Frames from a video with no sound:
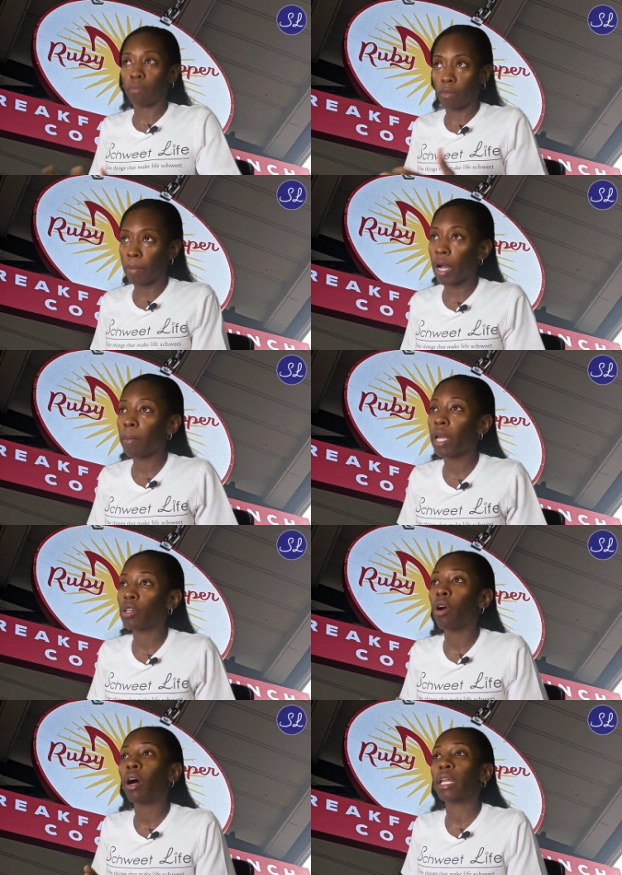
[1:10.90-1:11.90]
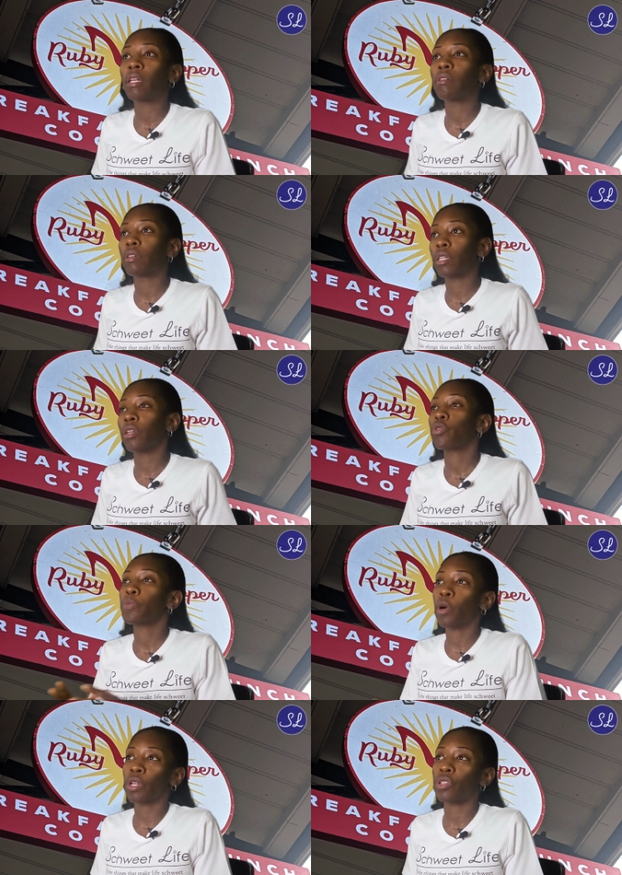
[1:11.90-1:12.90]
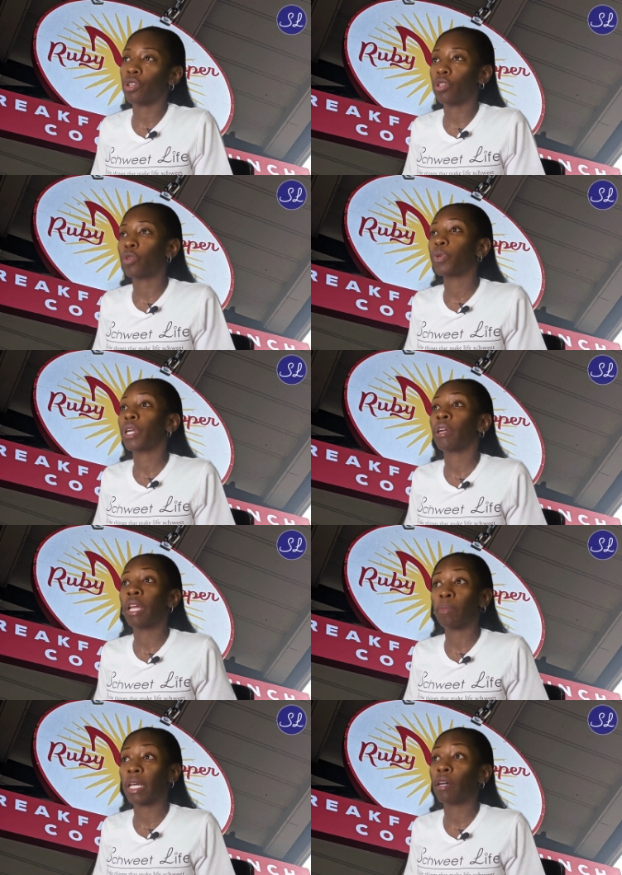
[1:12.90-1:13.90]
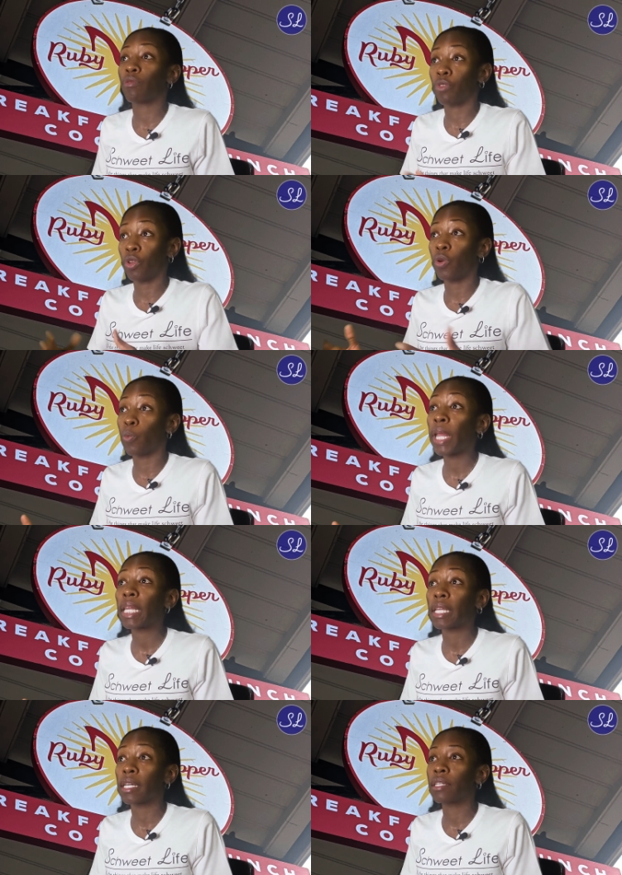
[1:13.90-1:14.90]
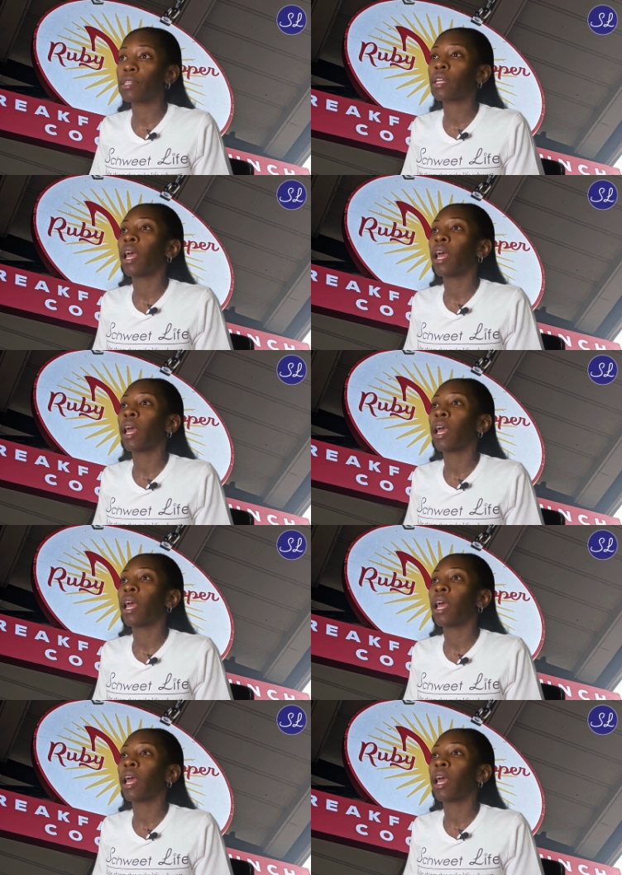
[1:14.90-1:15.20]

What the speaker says: My mom had gone and, spoken to her to put our name down for the wait list.